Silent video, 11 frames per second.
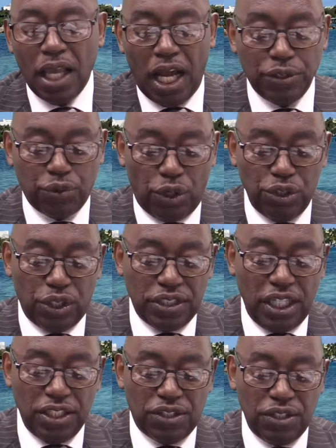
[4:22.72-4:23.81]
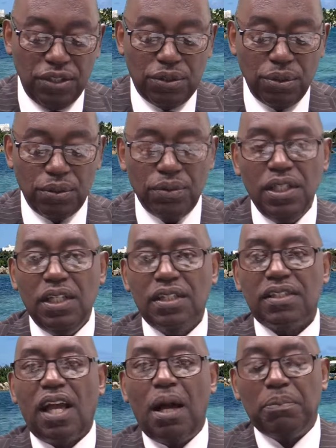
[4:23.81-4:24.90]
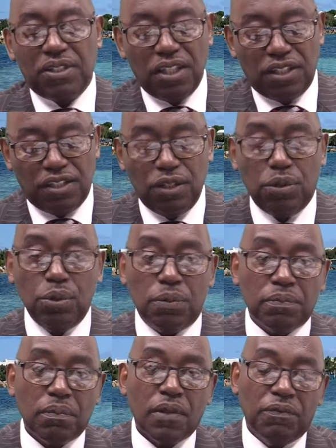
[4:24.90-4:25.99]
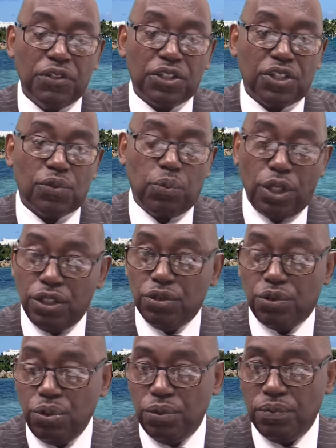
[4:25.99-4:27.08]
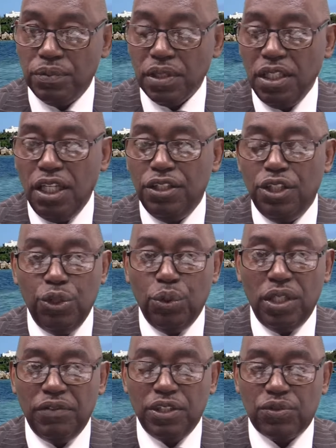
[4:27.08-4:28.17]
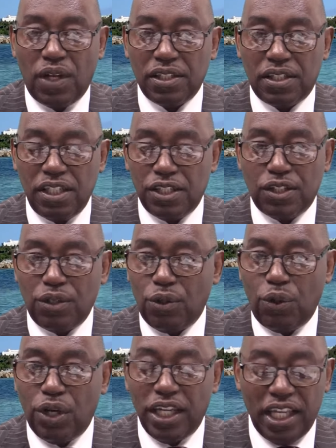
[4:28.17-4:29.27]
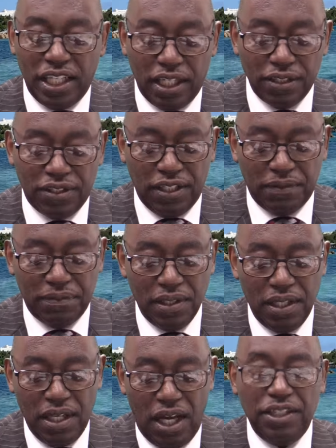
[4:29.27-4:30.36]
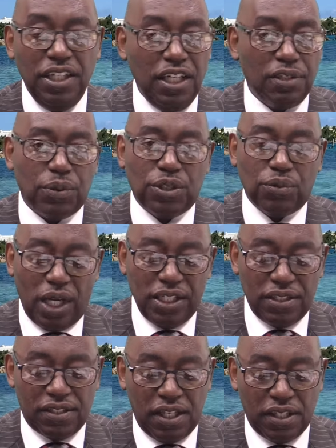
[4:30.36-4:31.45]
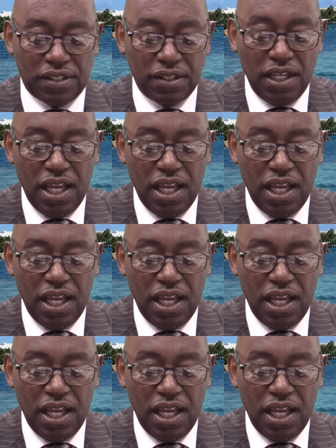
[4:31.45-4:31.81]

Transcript: I draw your attention to Psalm 62, verses 1 and 2 in the New Living Translation, or NLT. And here's what the writer says.